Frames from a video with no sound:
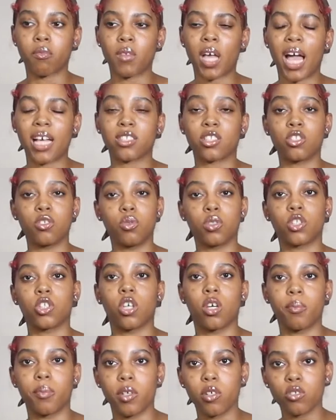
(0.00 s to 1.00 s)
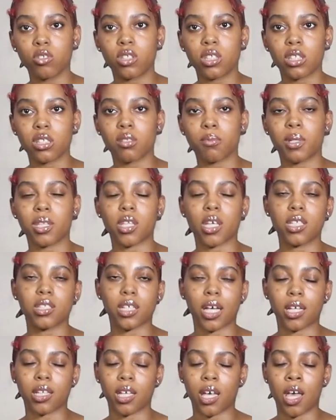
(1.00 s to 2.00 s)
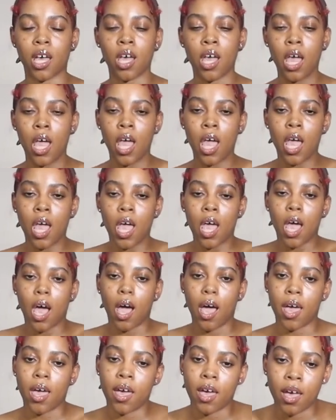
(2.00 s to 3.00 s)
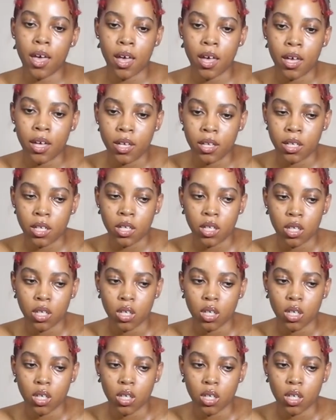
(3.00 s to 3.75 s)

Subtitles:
has to do with your immune system and things like that. And